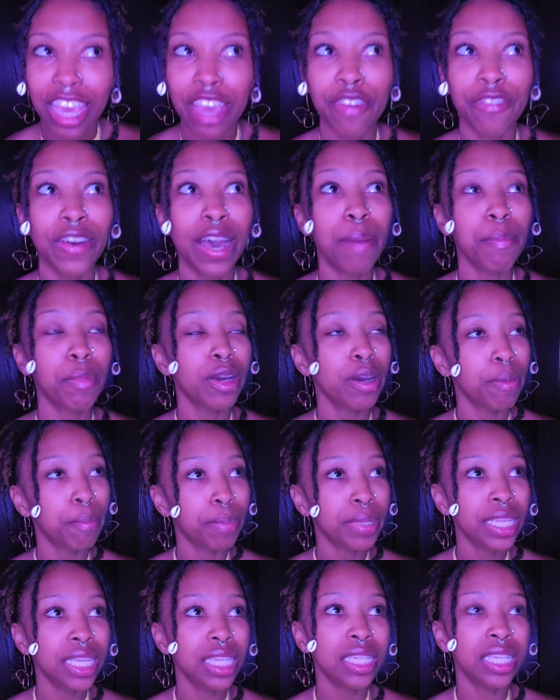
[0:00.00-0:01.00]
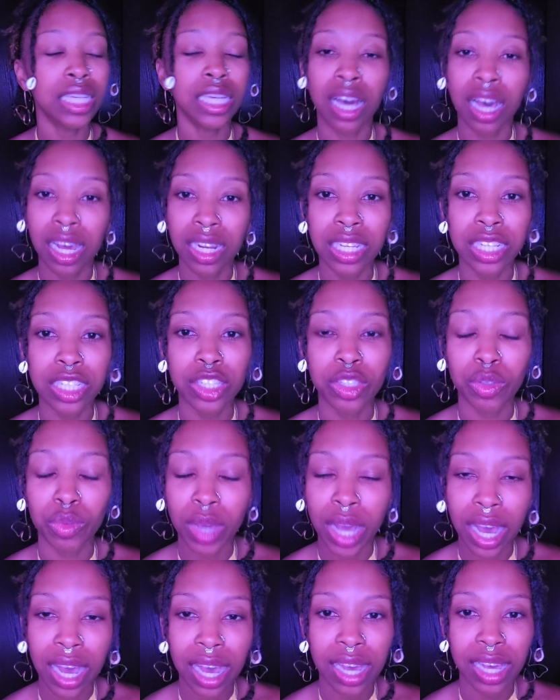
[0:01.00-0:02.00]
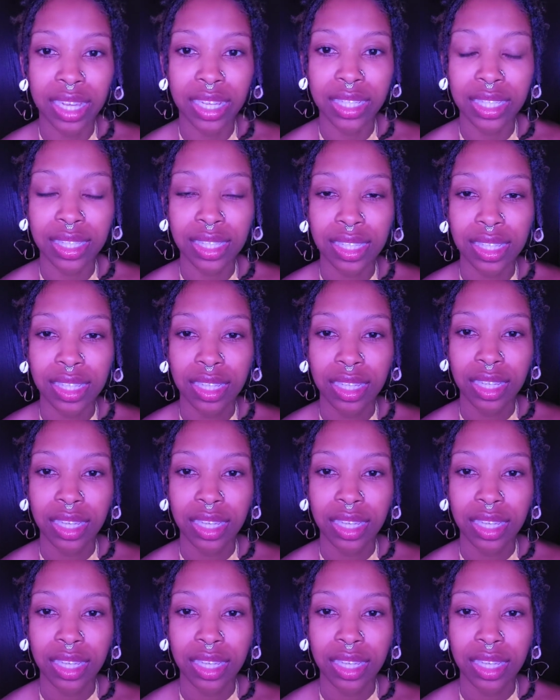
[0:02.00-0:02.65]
if I'm completely honest, you guys,